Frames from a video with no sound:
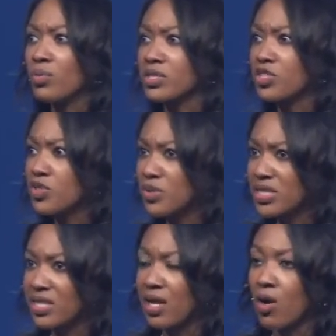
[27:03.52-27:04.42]
with
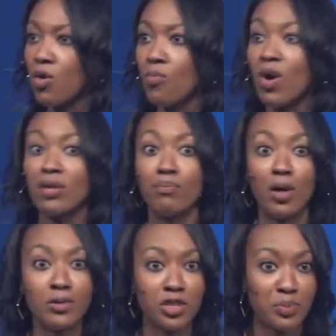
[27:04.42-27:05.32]
students at home on
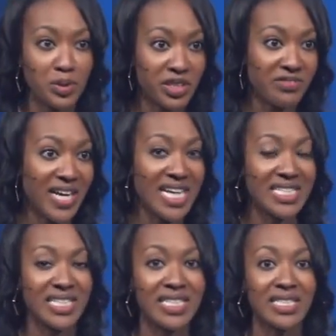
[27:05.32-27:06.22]
multiple
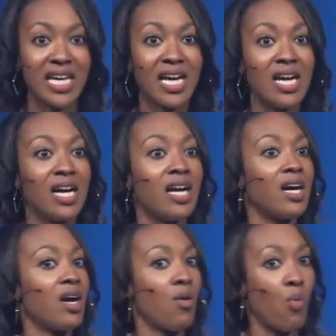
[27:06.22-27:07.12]
devices,
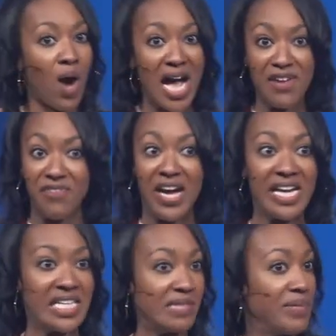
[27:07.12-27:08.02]
Wi Fi
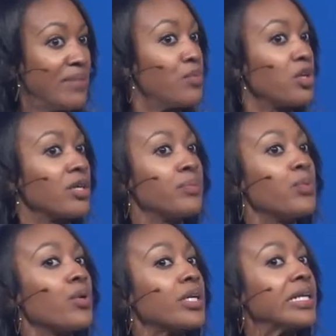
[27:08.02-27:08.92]
has been more
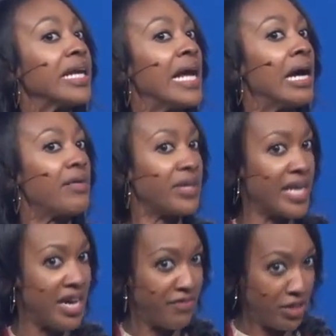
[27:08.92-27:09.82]
important now than
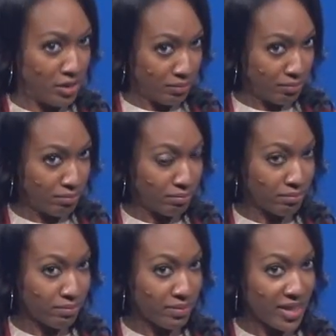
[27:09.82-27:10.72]
ever.
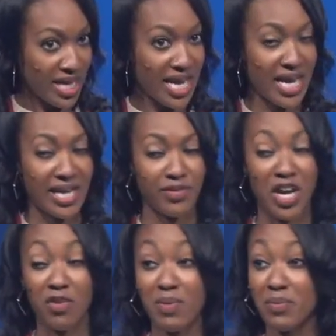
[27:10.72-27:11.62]
And
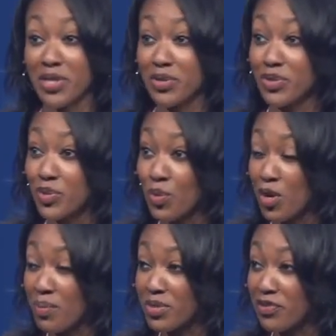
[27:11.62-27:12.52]
y'all remember those
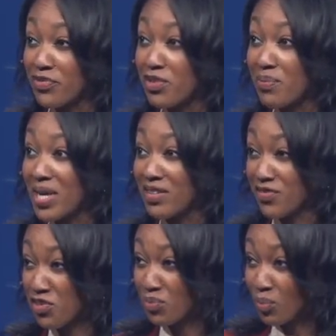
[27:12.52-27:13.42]
storms a few, month,
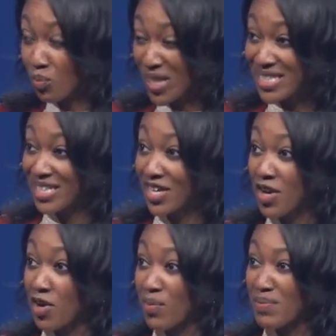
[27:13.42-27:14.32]
few weeks
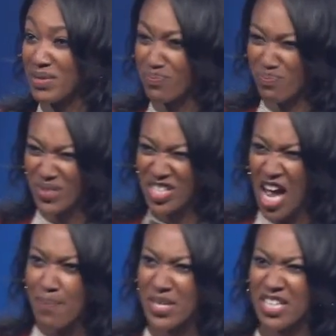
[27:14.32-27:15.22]
ago, maybe
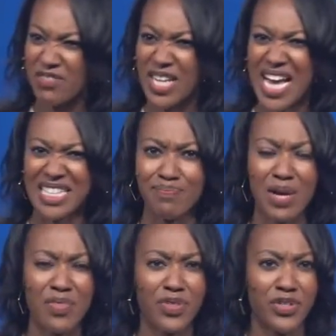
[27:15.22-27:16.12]
top end of last
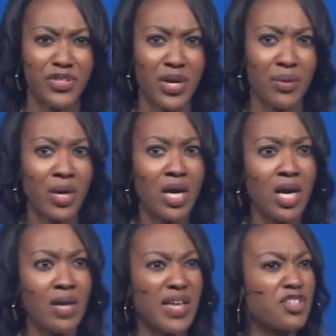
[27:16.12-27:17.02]
month or so,
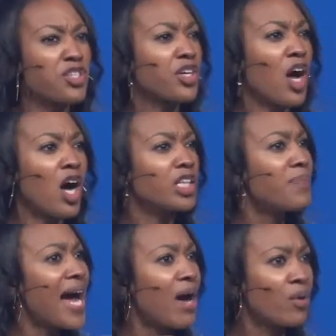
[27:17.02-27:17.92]
that took all the
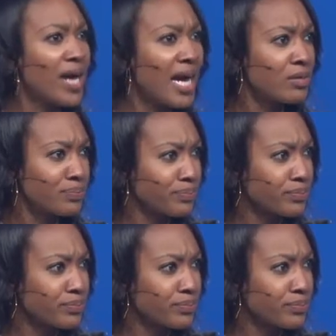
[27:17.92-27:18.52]
power out,